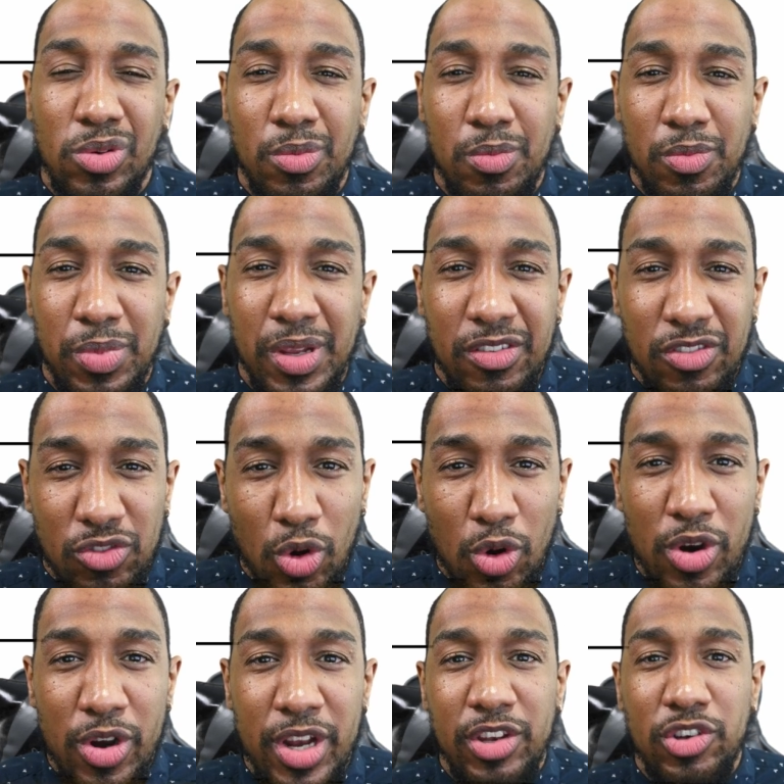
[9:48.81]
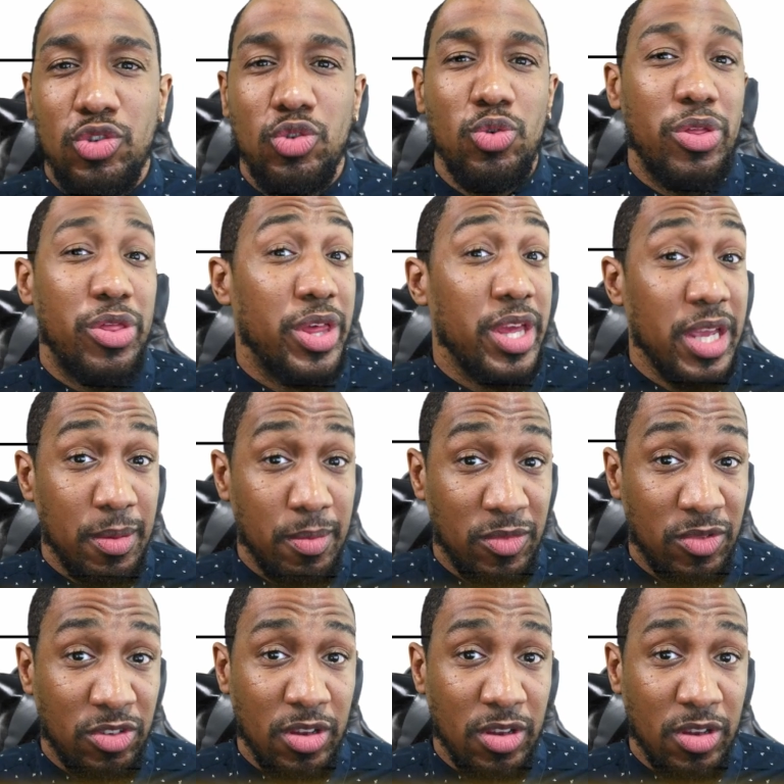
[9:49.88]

be stored into themes.